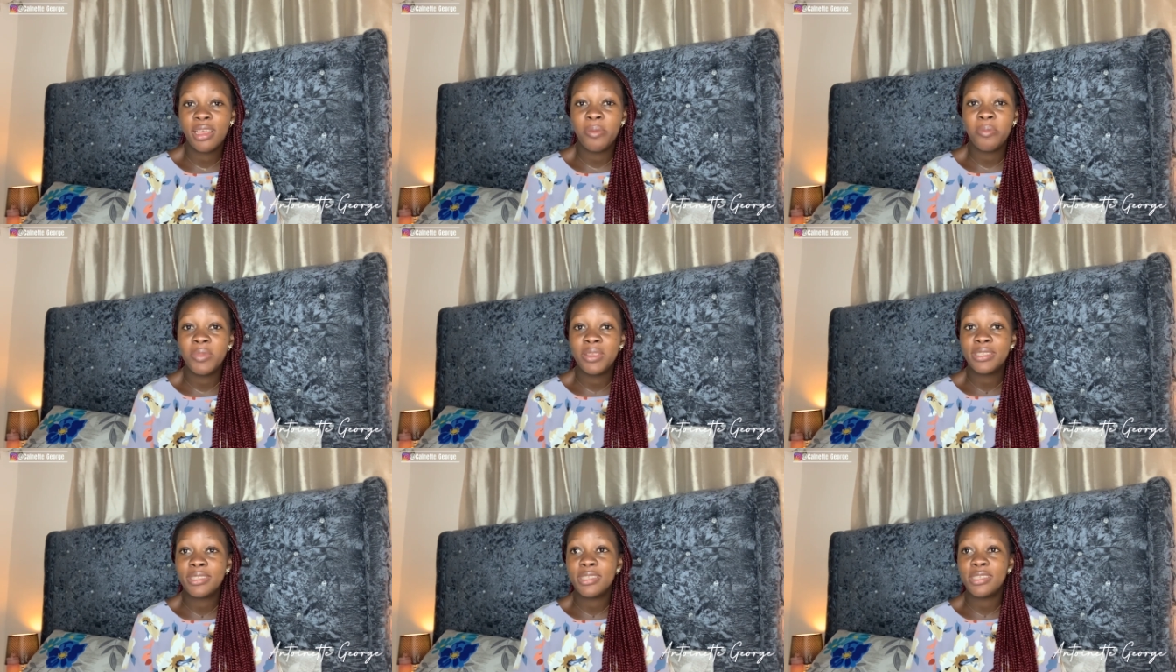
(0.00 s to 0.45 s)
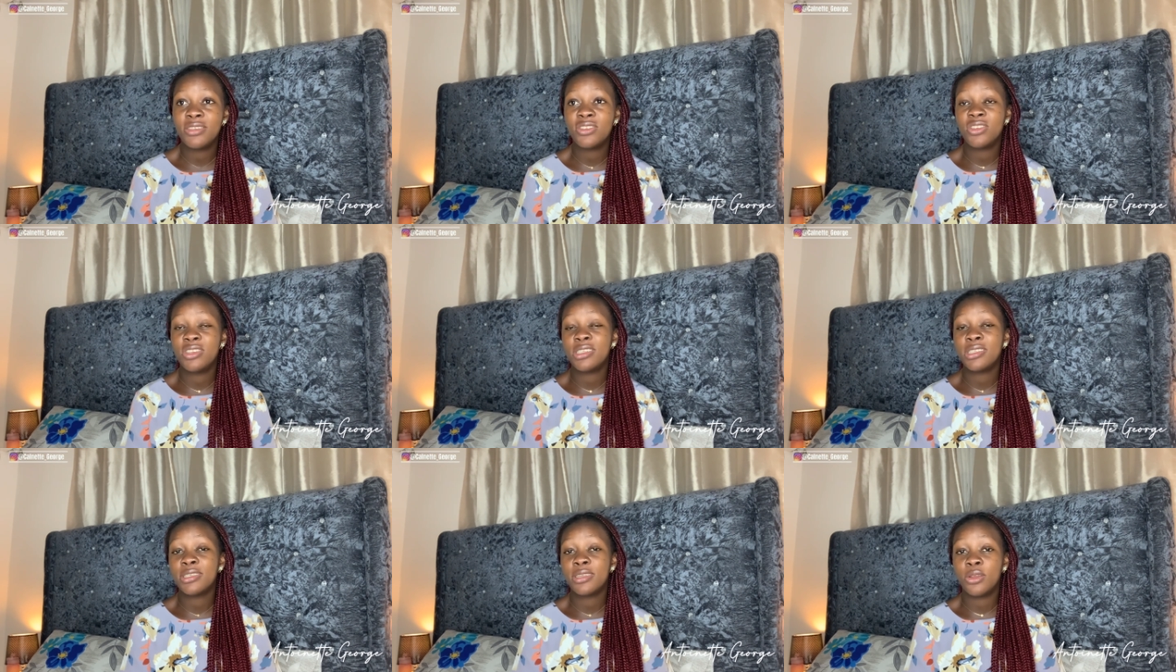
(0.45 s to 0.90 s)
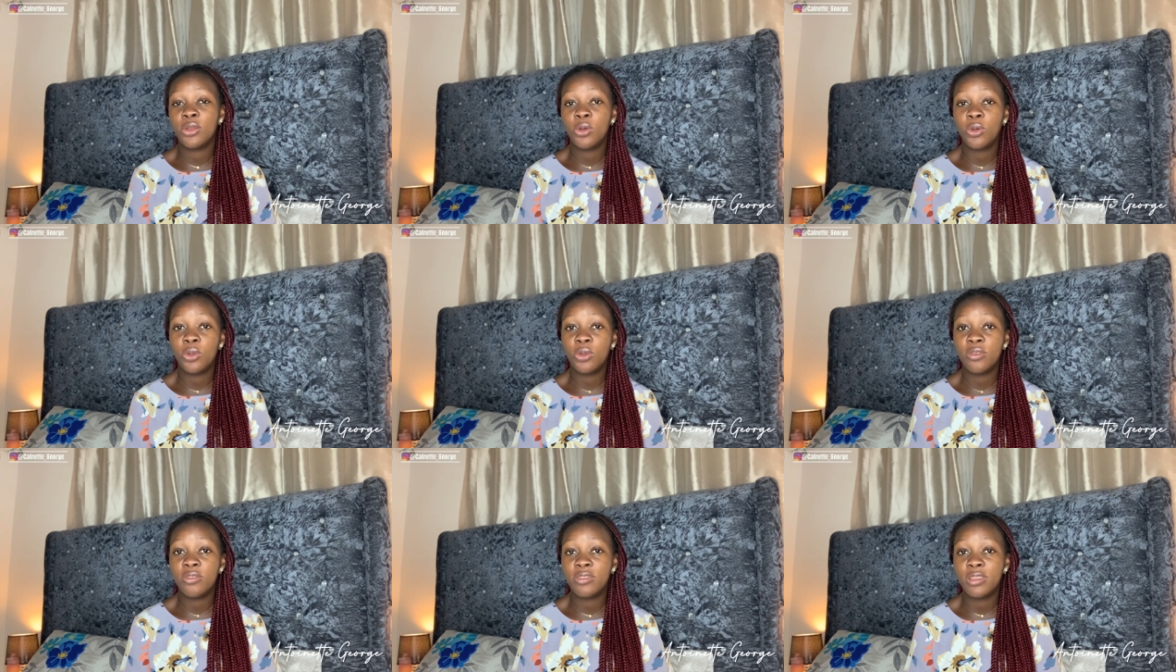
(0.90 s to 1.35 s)
messages and
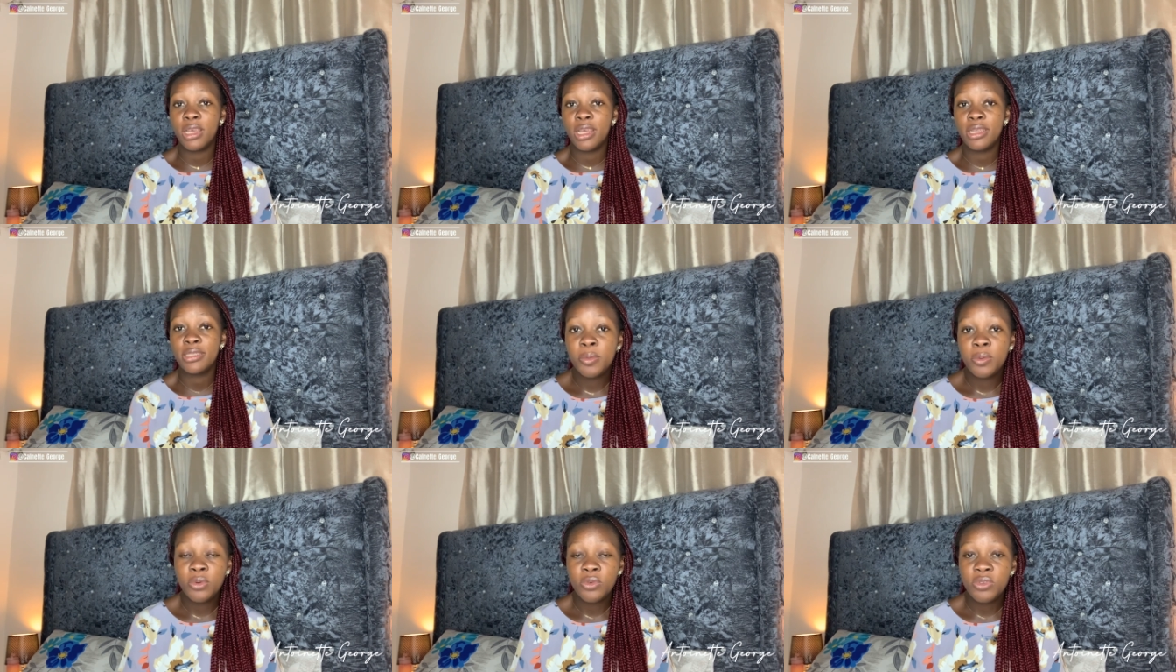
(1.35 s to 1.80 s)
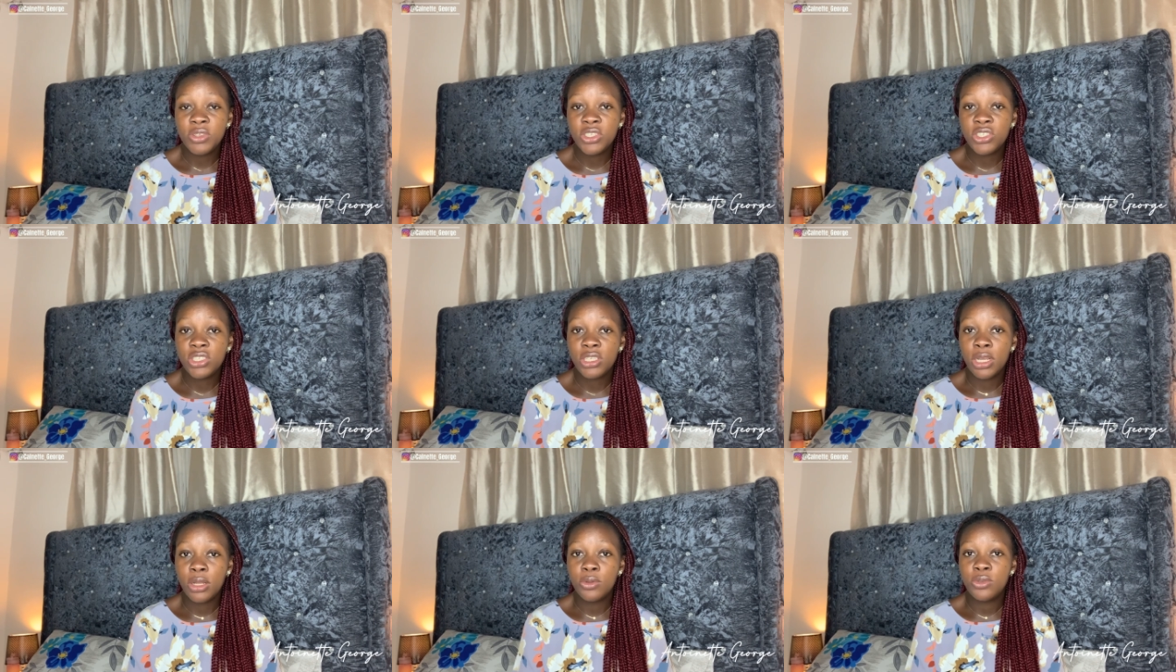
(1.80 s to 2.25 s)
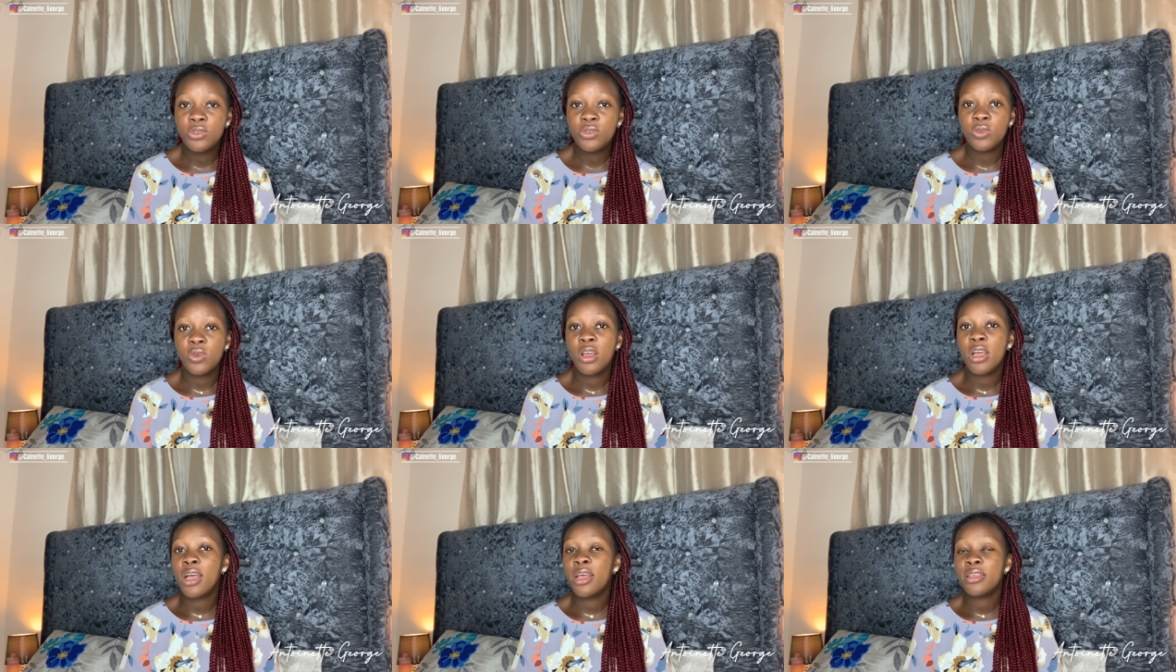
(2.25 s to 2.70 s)
all of that people reached out to
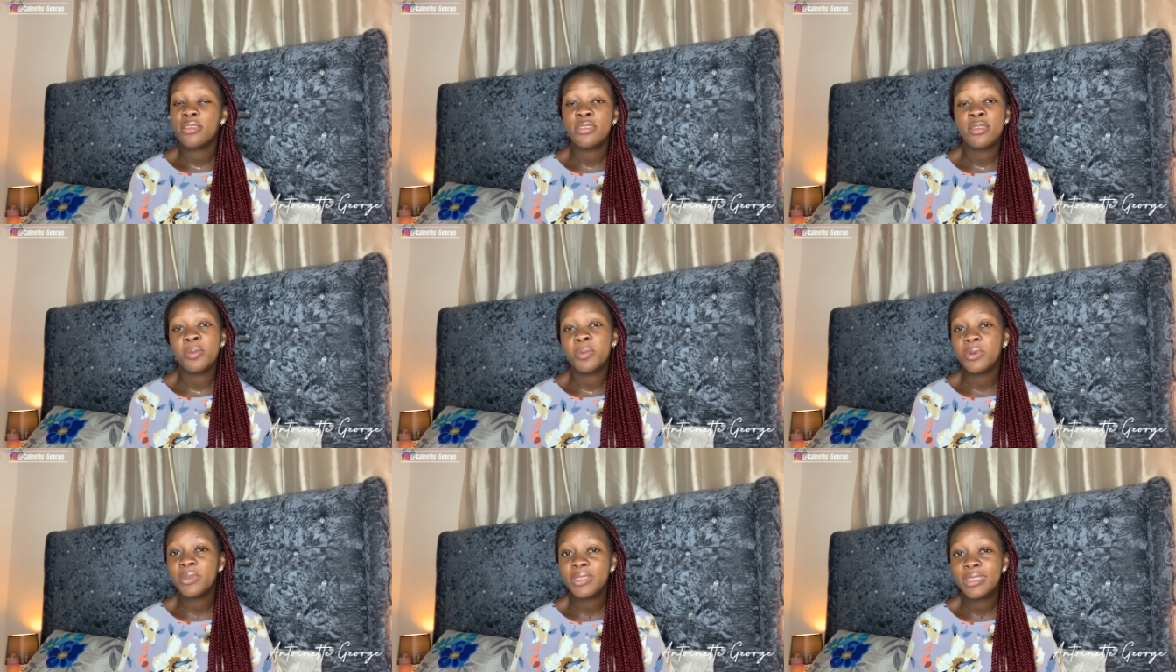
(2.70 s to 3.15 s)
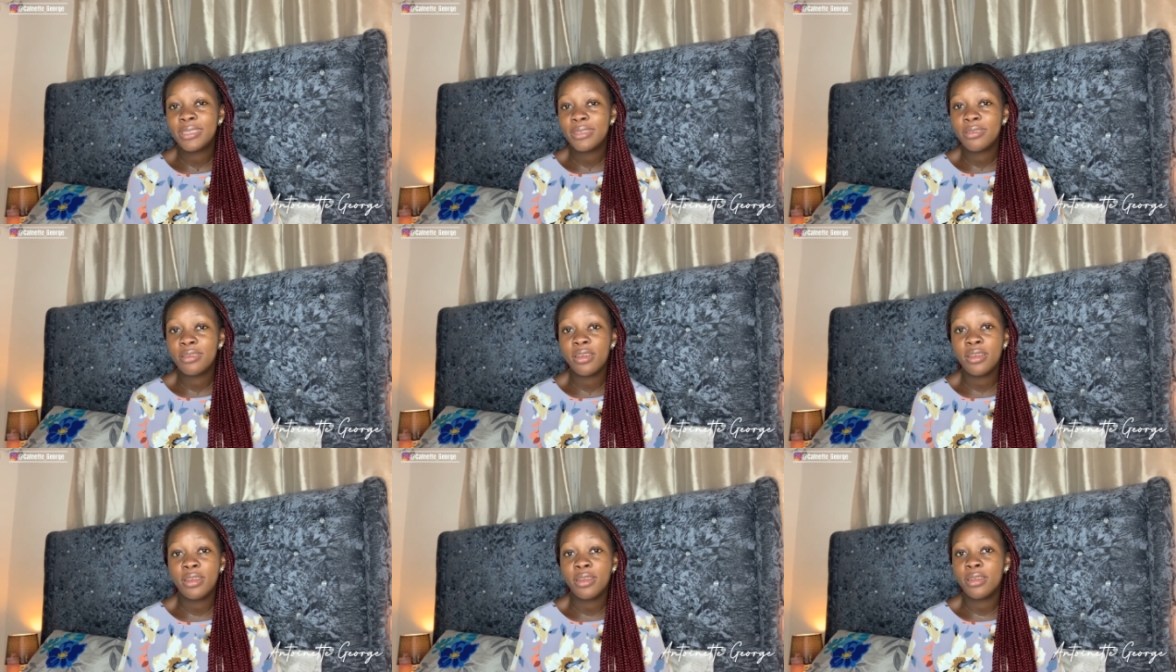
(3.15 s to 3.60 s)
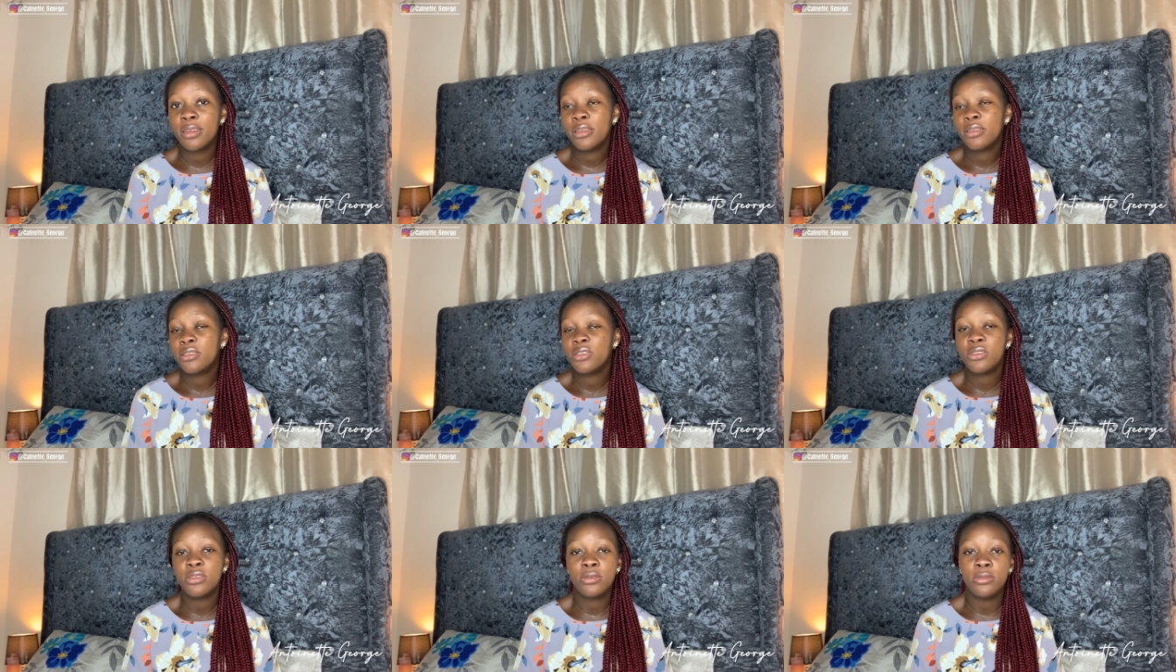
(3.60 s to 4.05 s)
her supported her
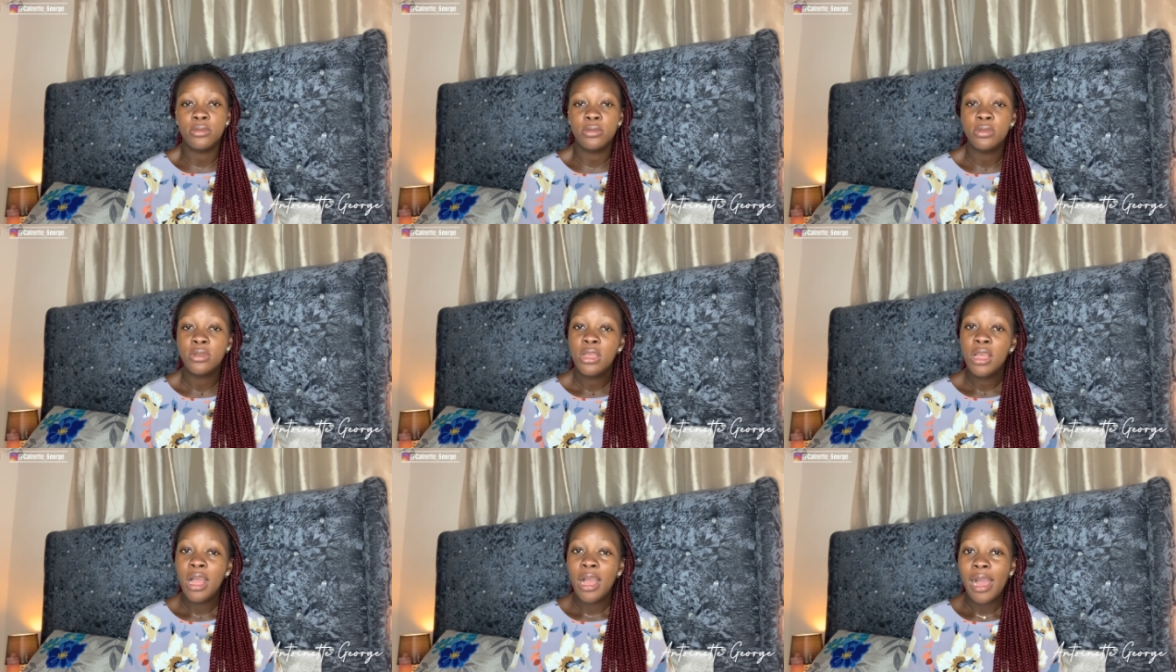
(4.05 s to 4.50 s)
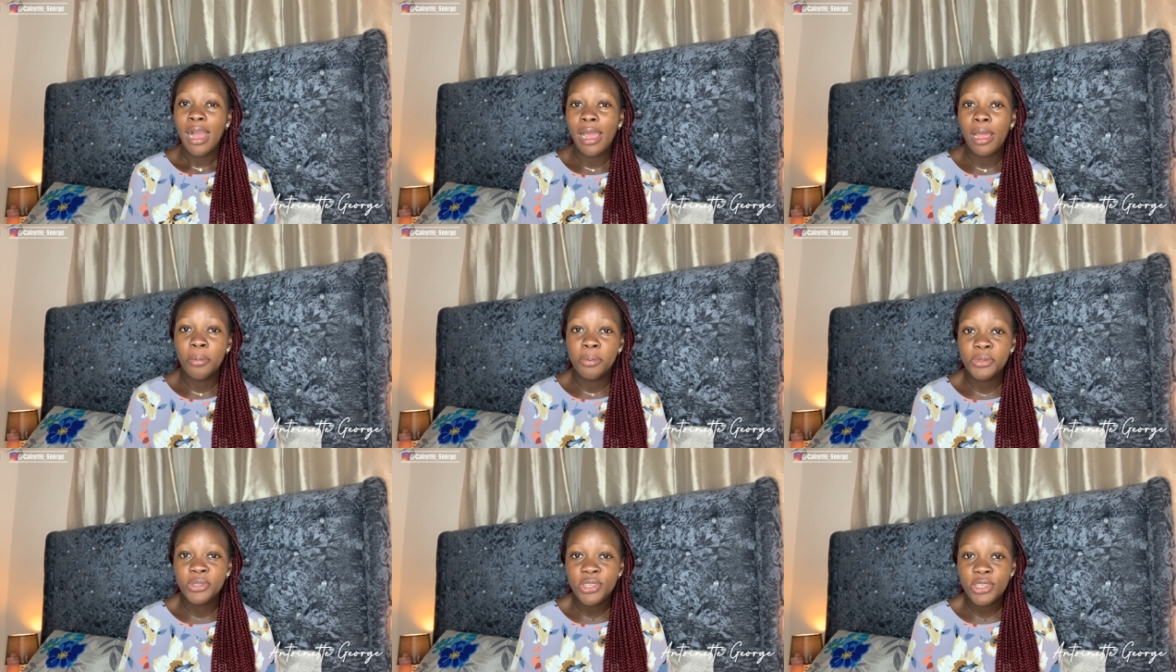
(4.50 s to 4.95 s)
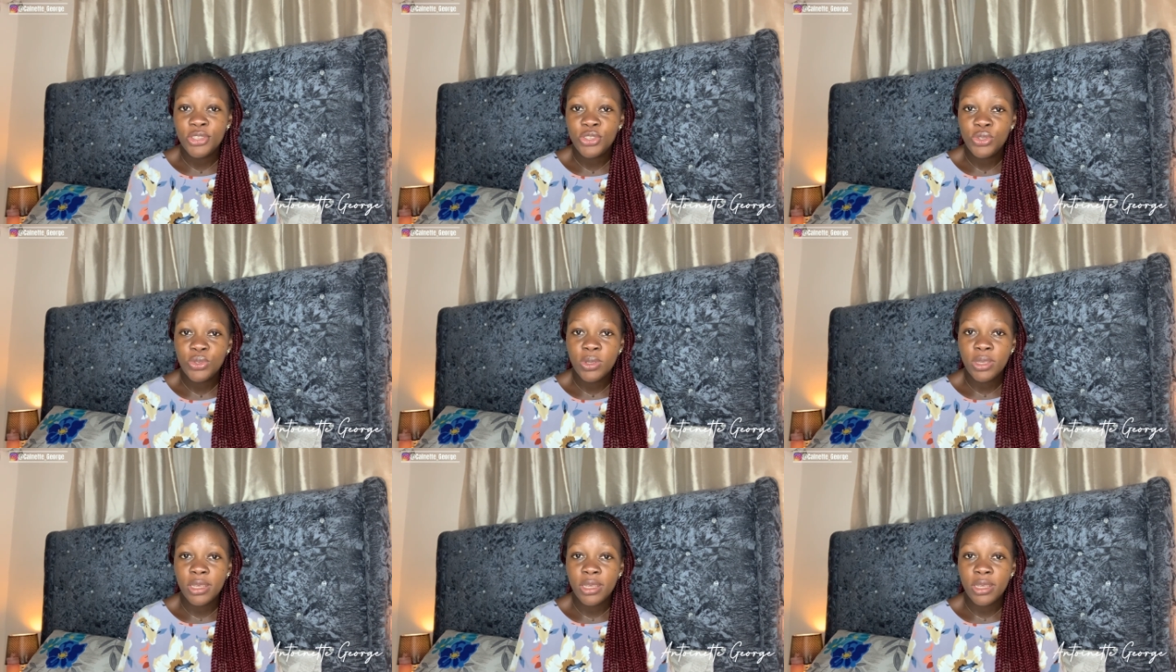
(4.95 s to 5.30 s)
you know i appreciate you